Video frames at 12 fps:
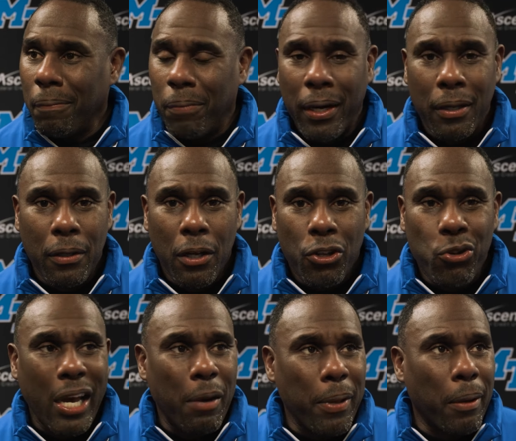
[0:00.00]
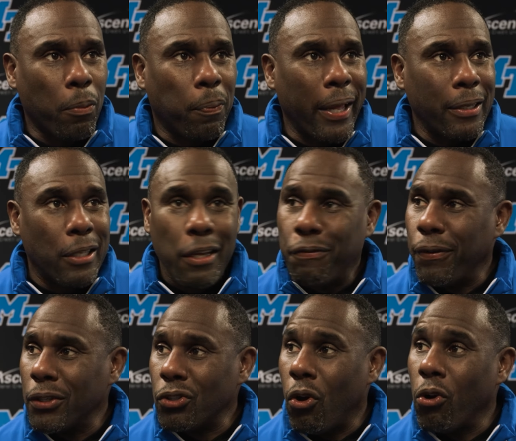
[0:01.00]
but you got to be able to play defense